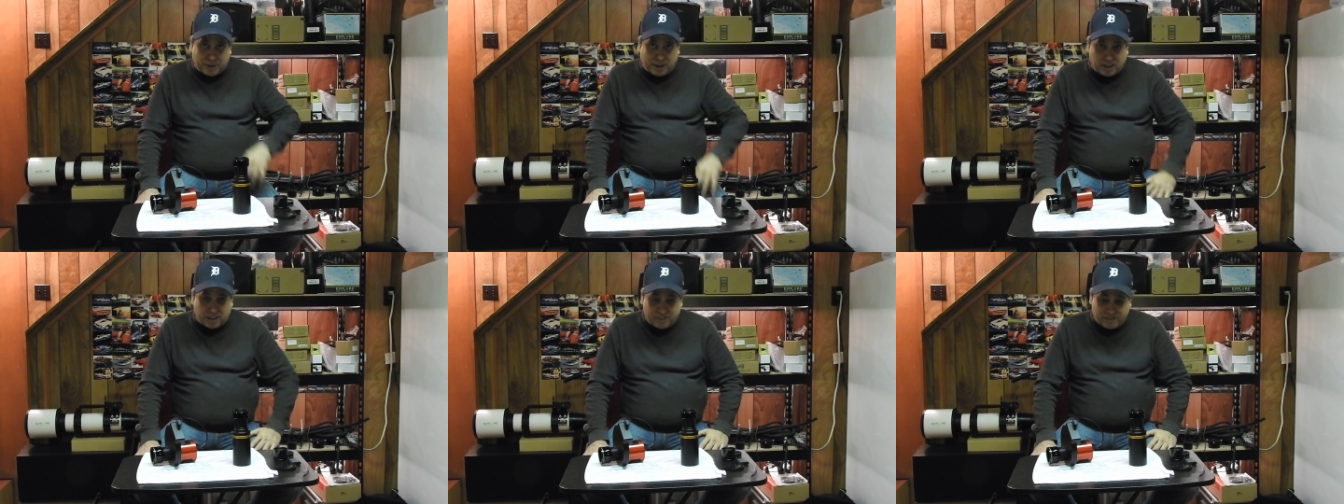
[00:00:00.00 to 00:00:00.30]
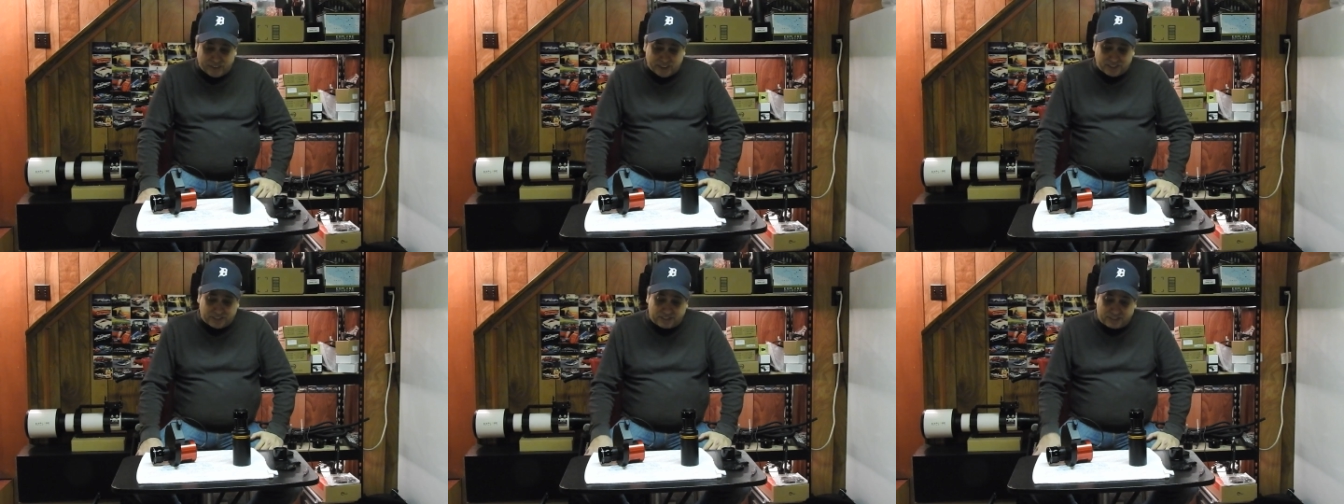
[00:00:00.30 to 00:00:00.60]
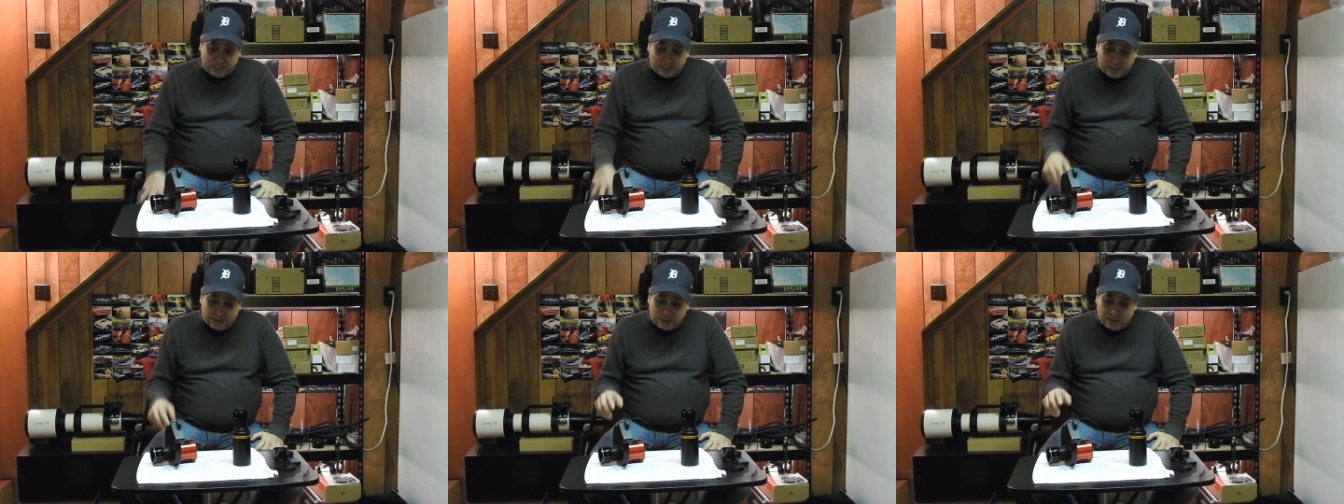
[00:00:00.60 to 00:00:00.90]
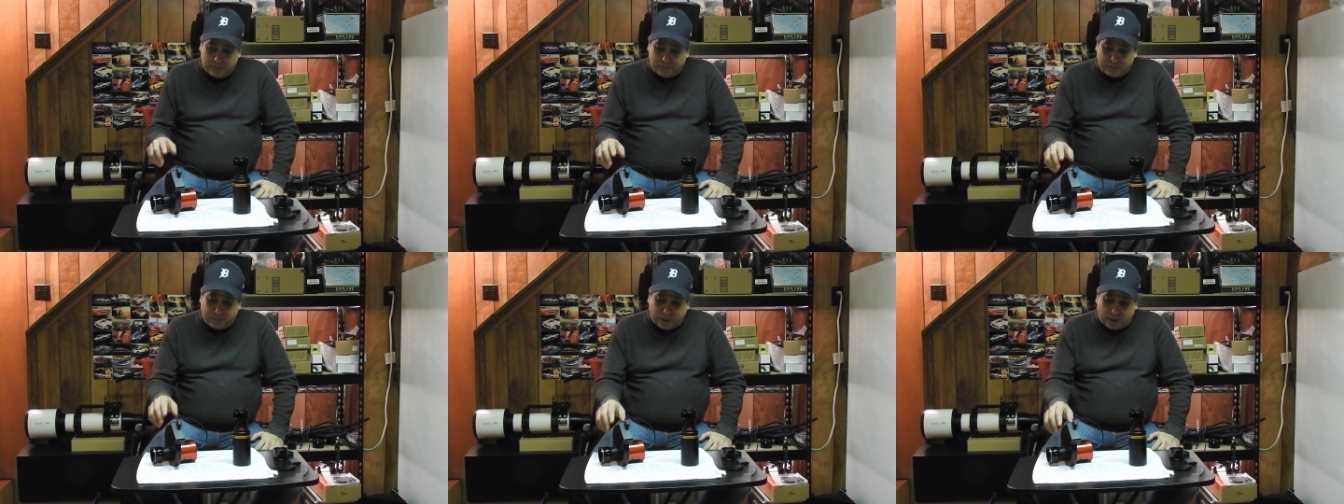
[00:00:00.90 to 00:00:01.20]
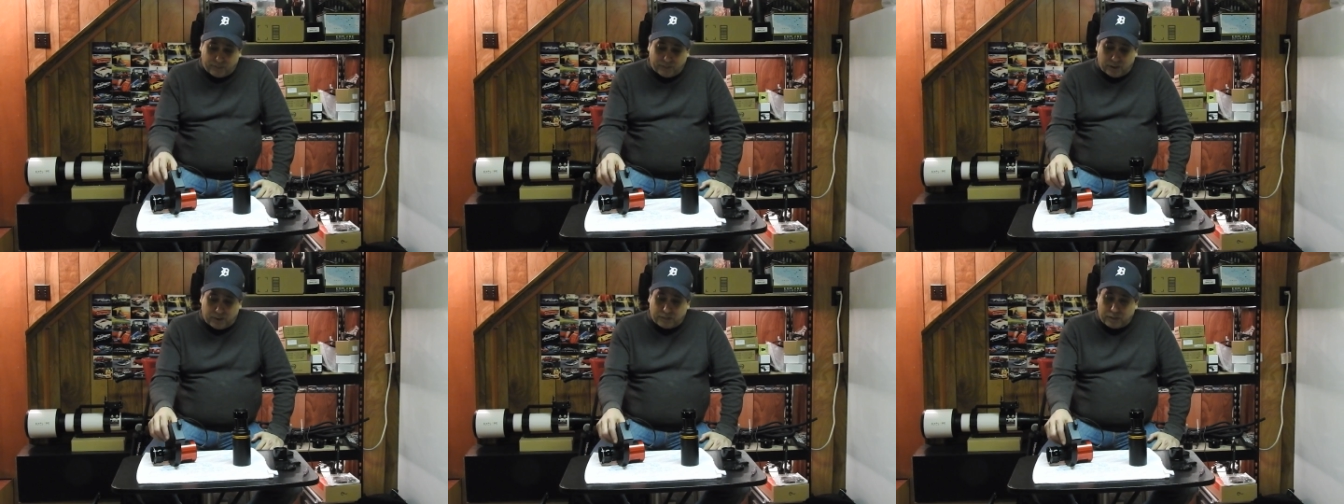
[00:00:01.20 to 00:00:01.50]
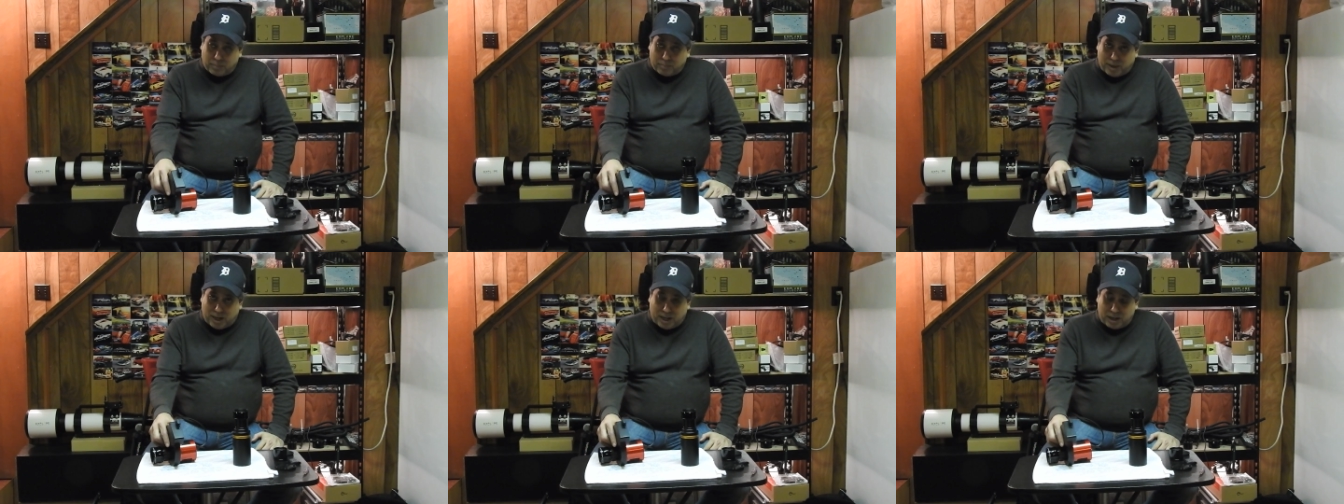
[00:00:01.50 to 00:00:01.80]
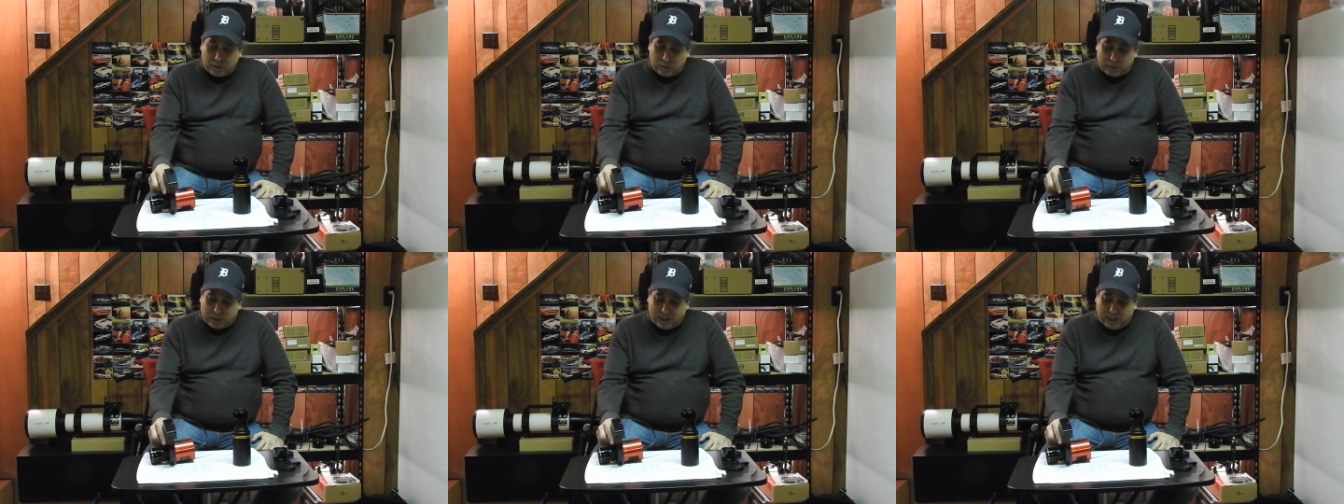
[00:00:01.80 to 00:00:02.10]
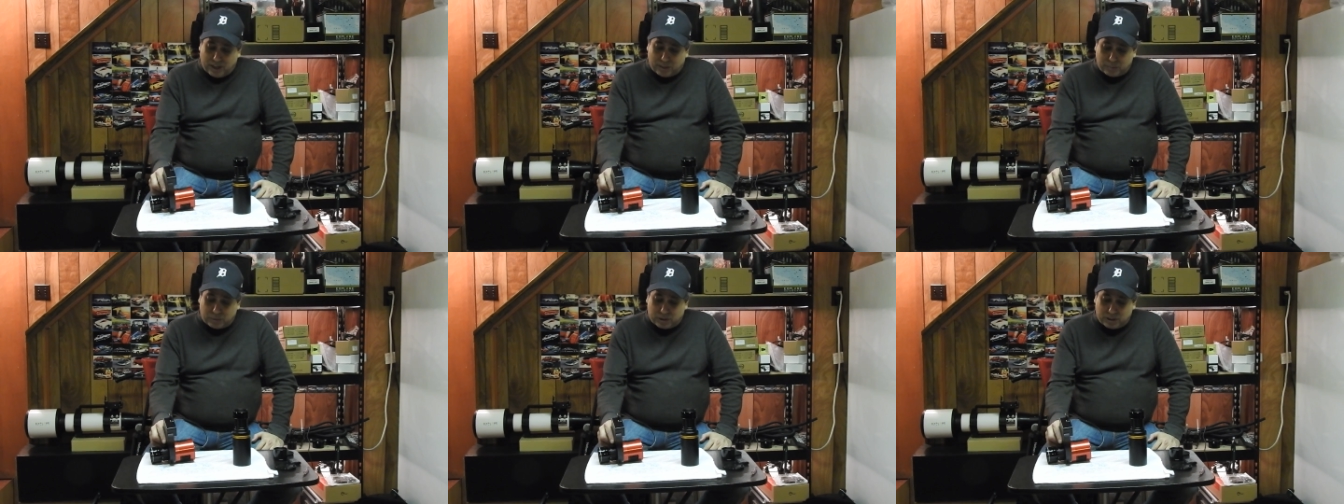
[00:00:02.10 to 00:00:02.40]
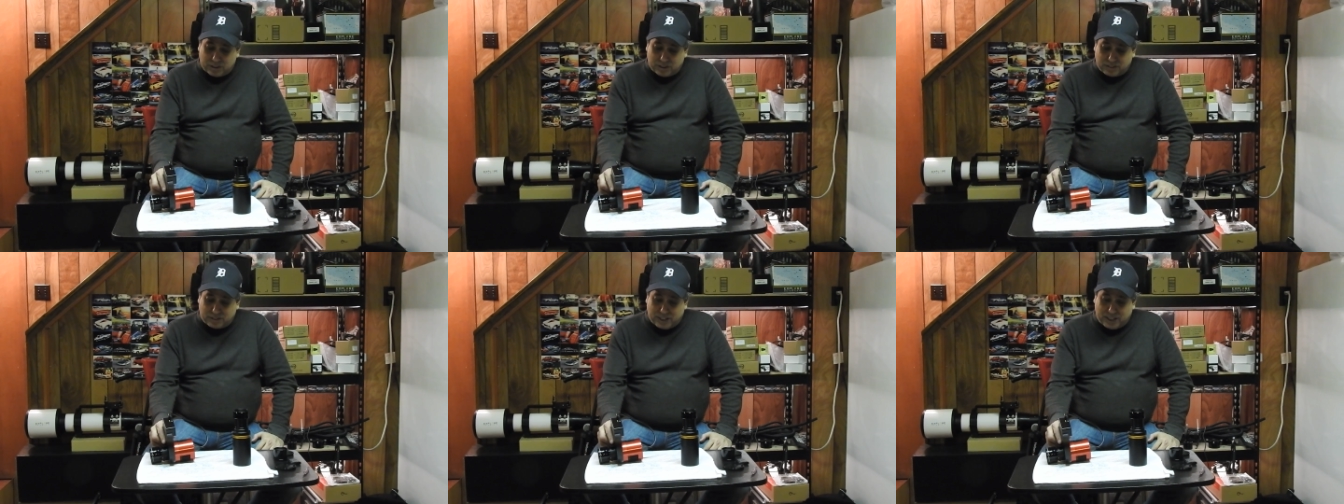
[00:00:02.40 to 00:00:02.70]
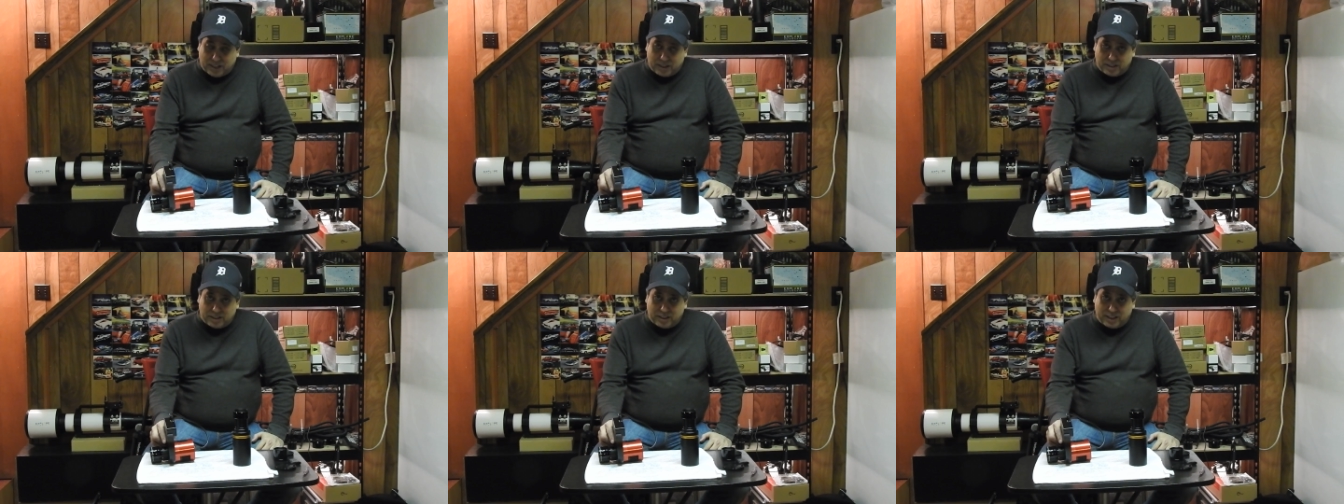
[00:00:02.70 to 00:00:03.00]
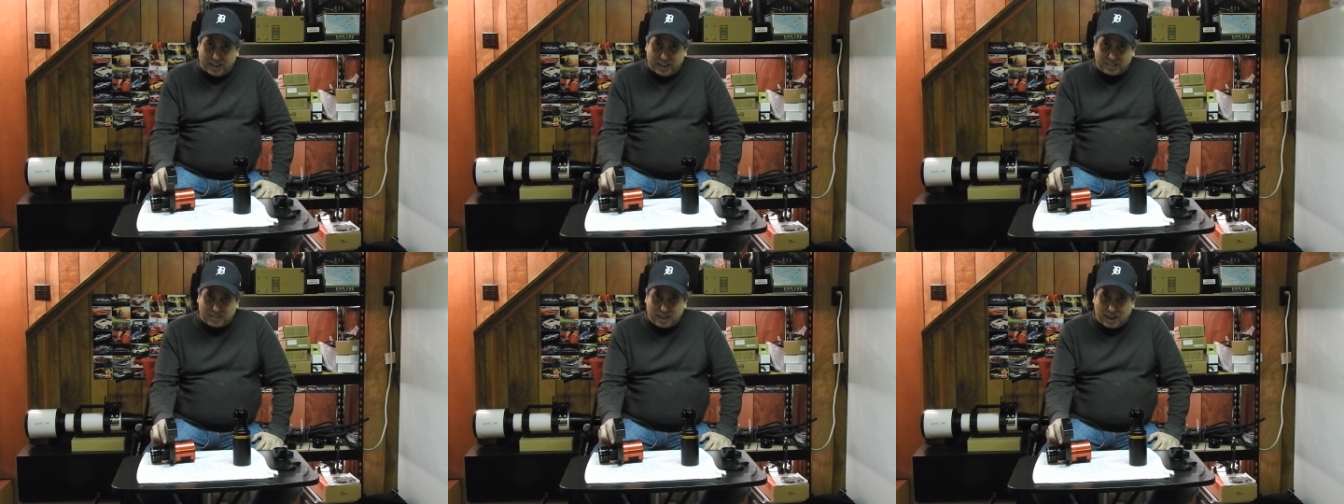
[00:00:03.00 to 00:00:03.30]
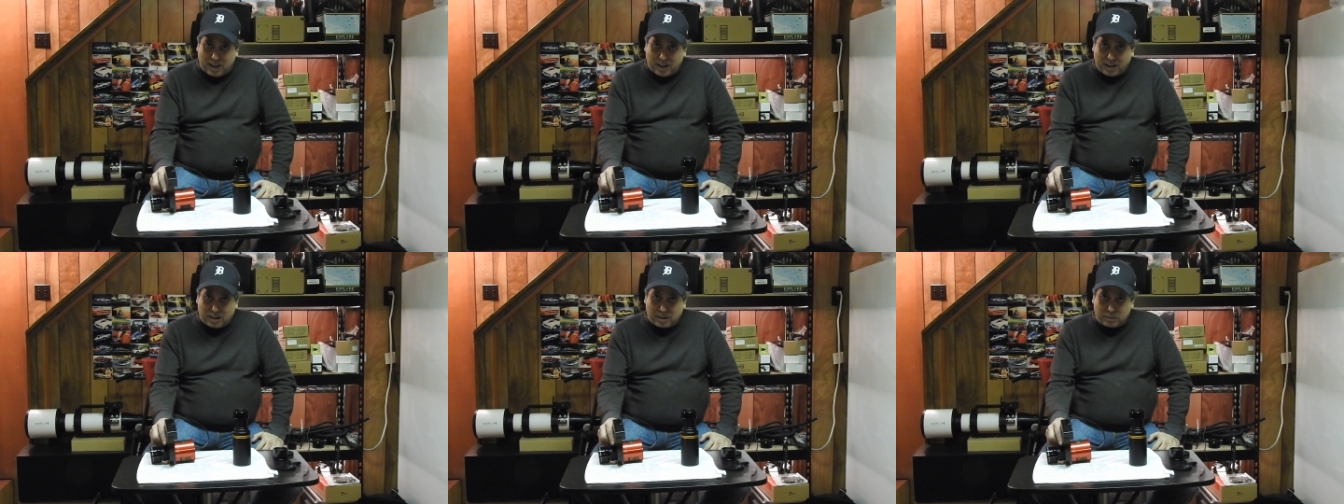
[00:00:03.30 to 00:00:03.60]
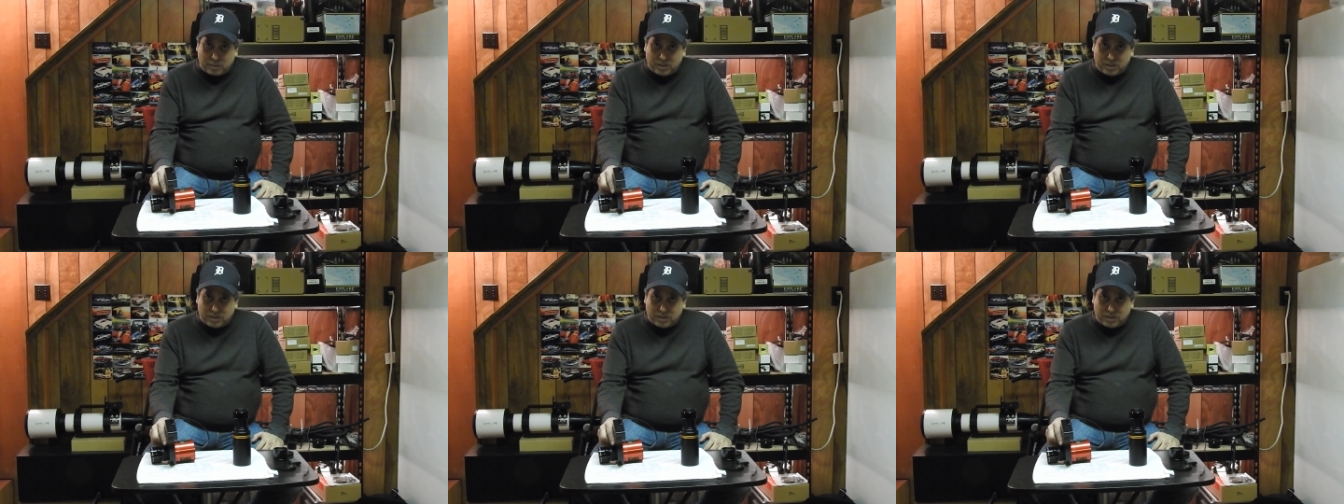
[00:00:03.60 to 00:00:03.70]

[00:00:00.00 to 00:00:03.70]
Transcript: benefits, of, of, the mono camera is that it has higher